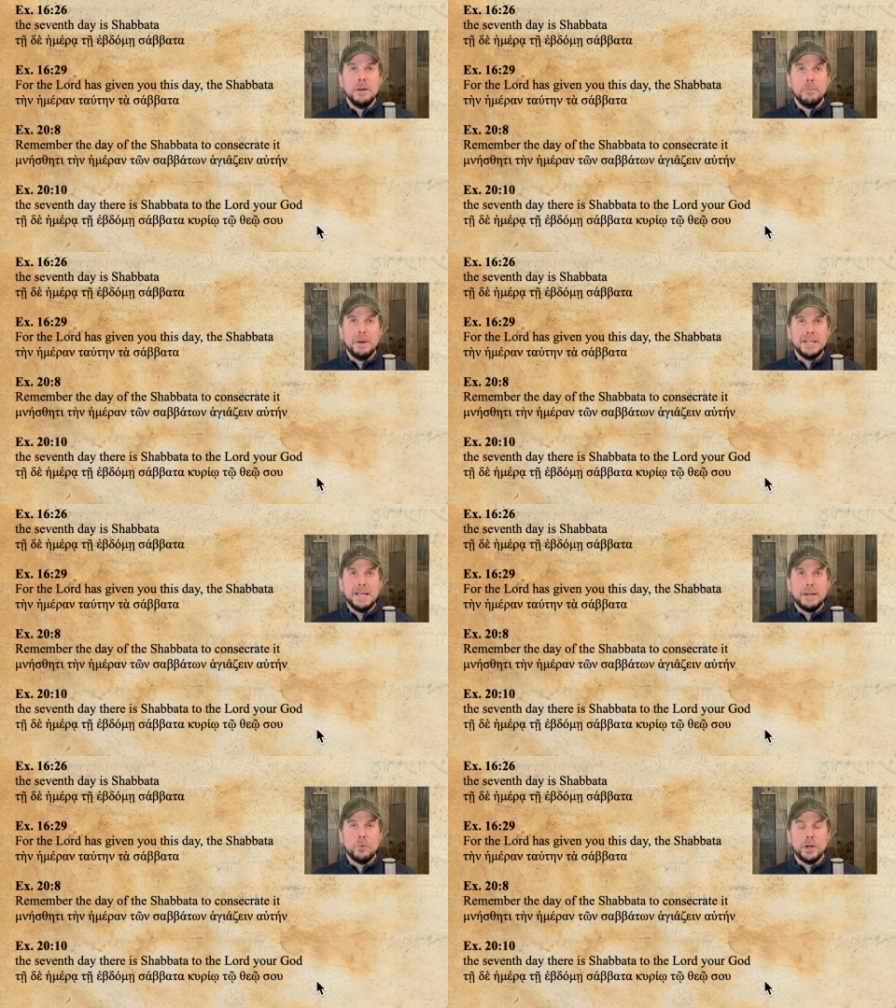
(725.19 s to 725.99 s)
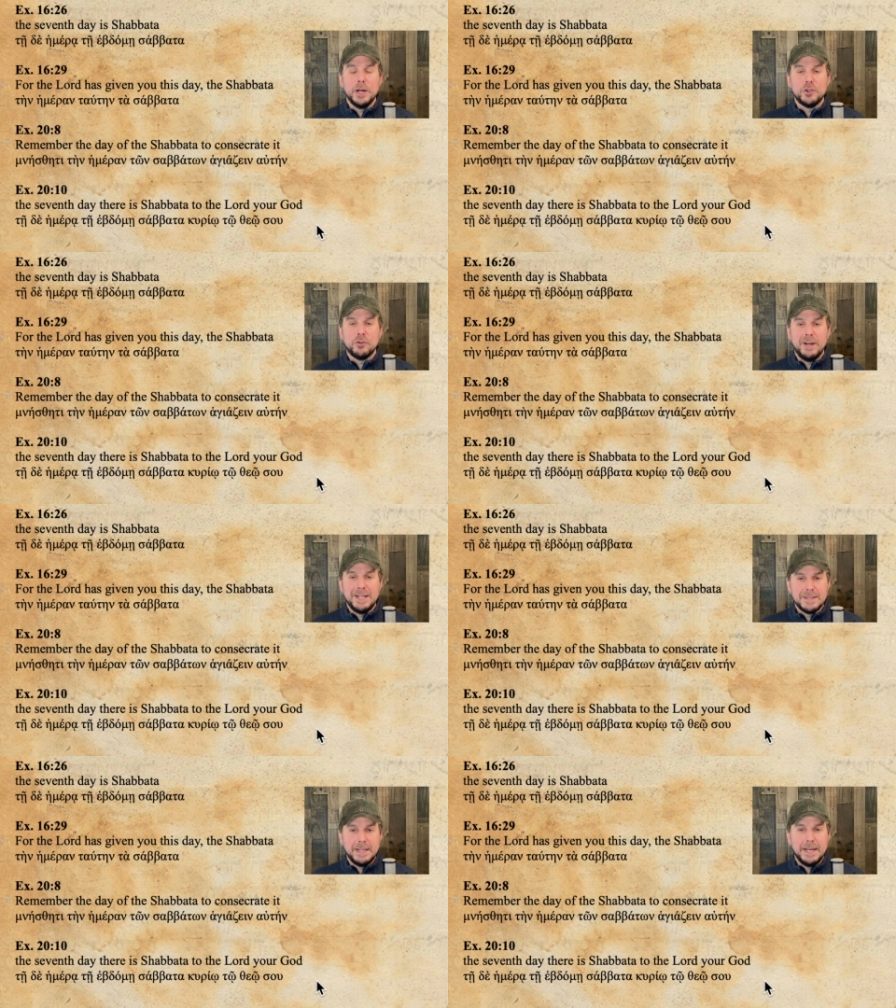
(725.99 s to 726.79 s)
but yet we're going to
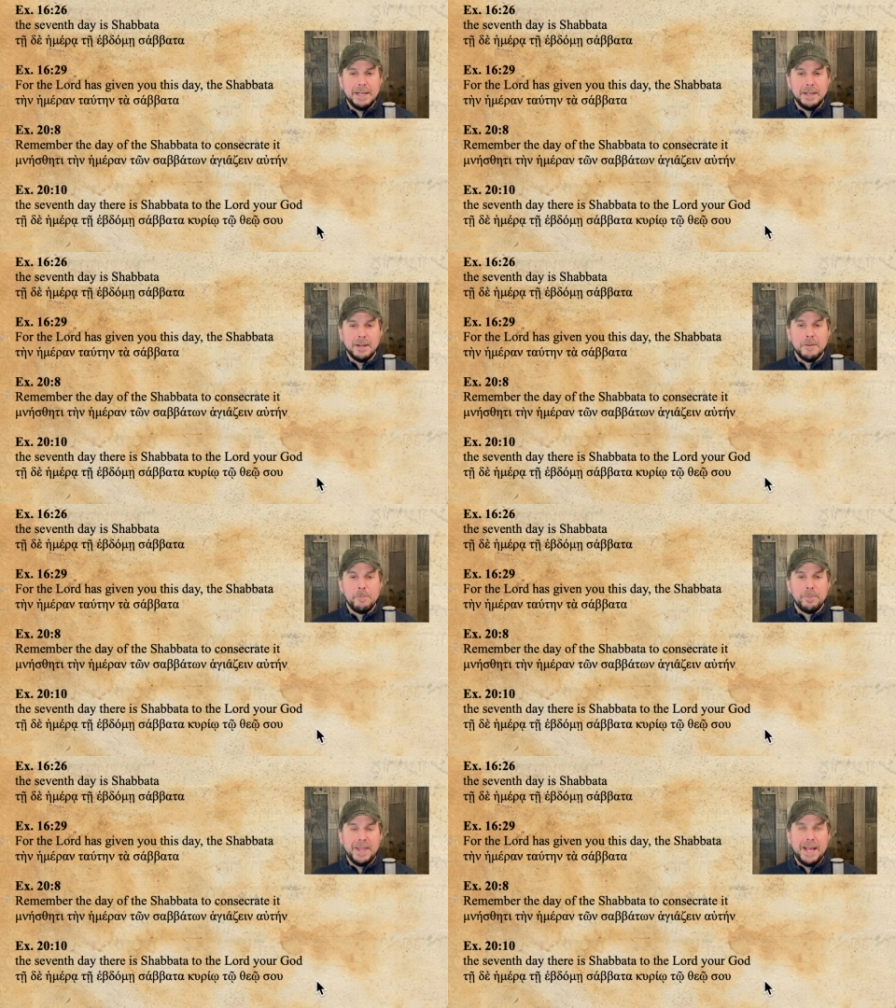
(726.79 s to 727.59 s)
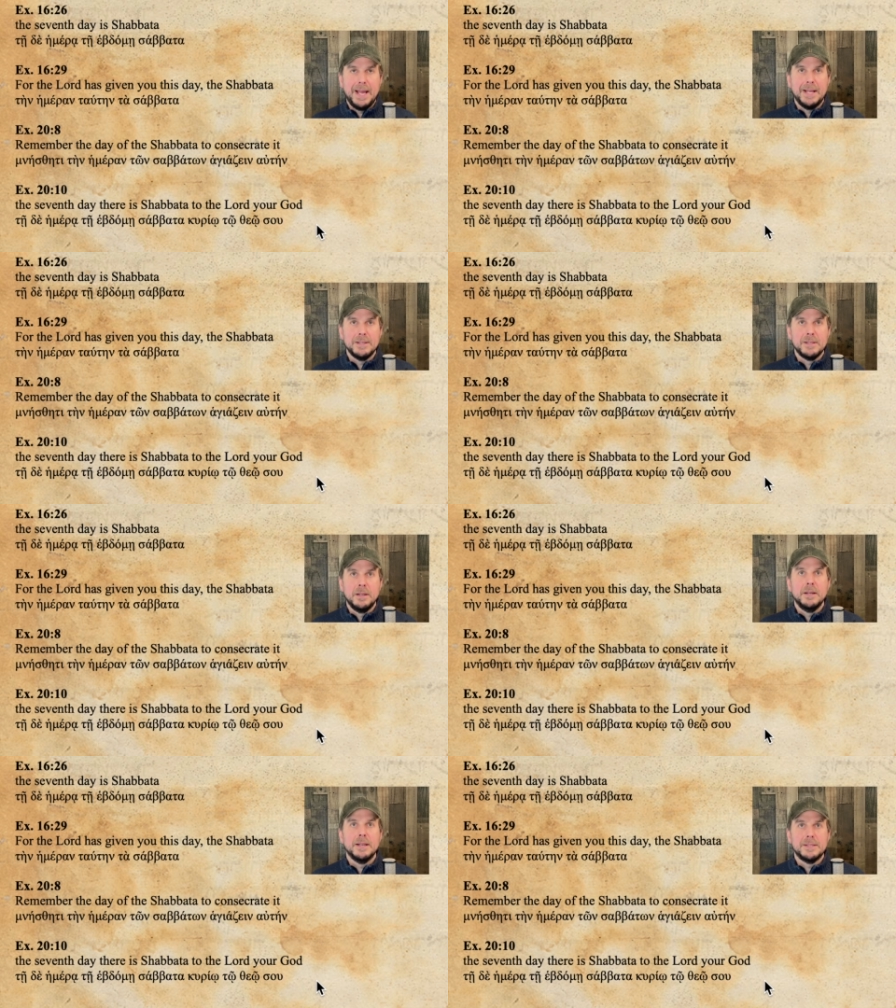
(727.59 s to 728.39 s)
translate it as
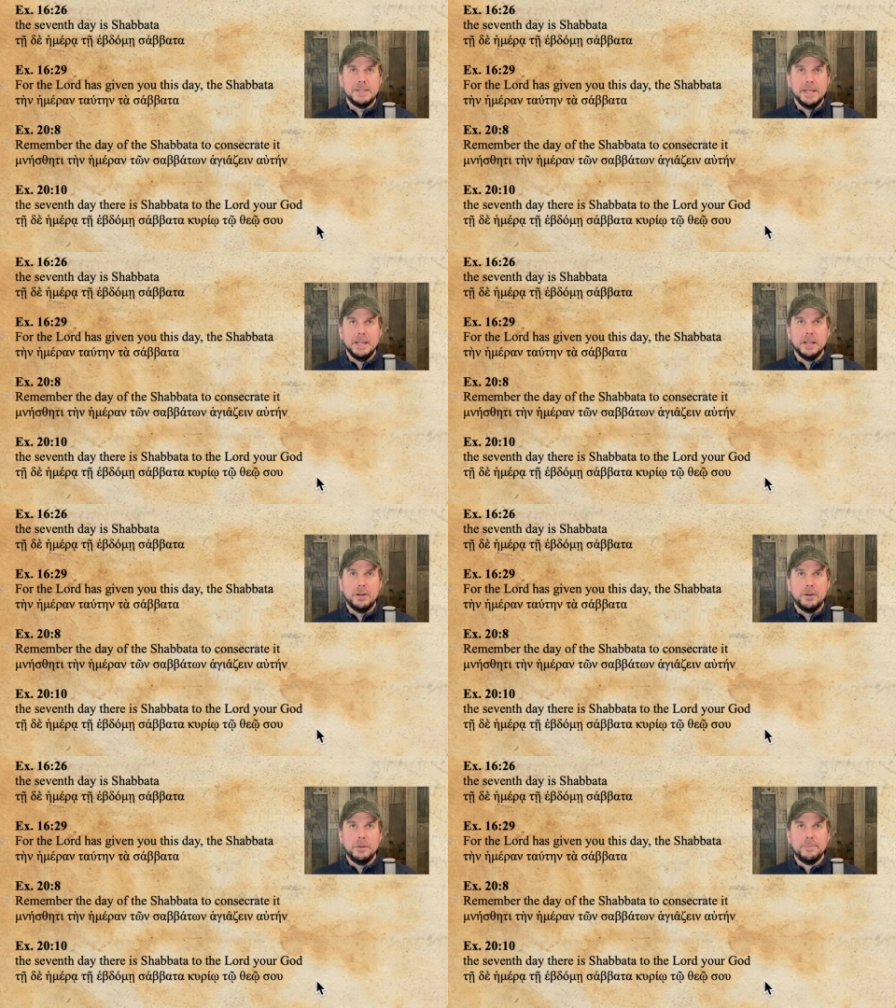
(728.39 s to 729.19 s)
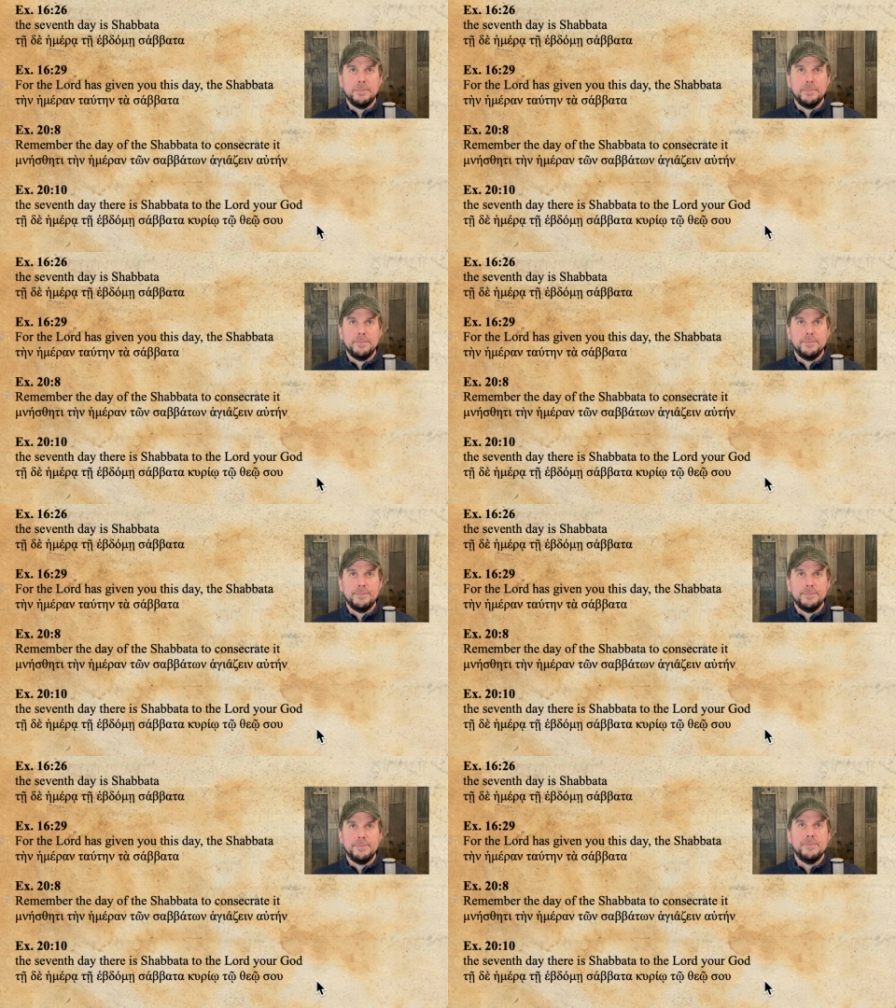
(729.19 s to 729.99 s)
a singular.
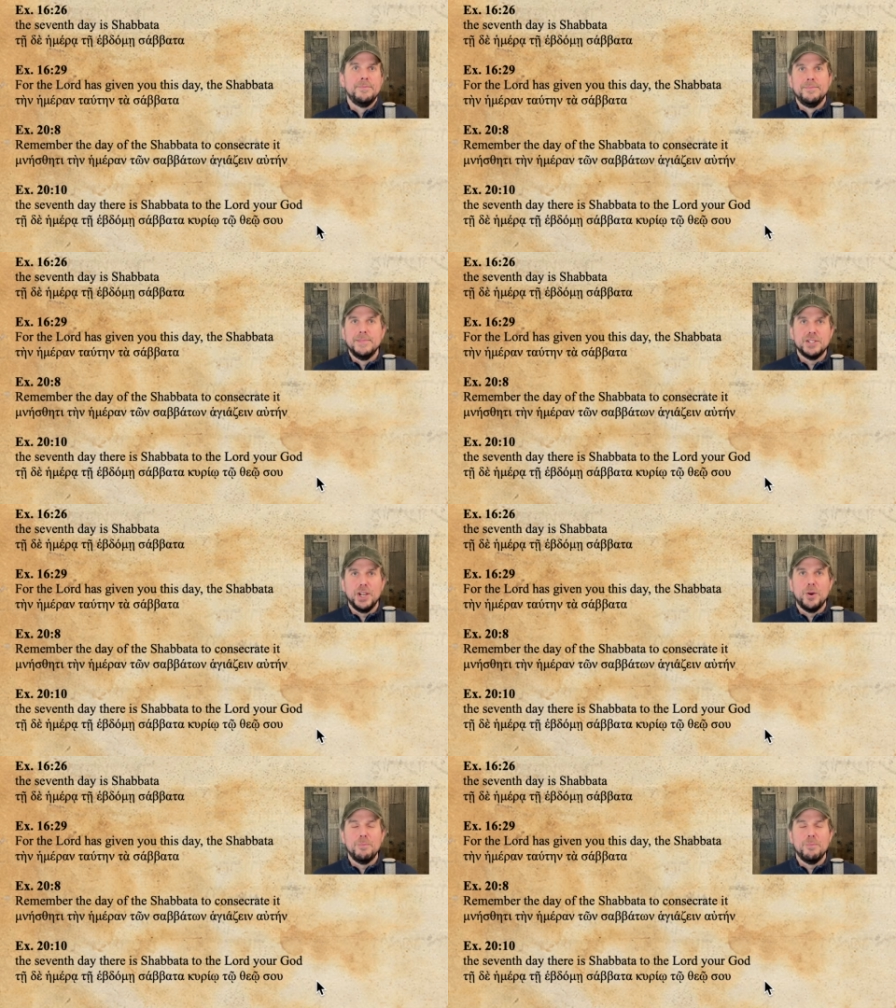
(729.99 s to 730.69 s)
Shalom.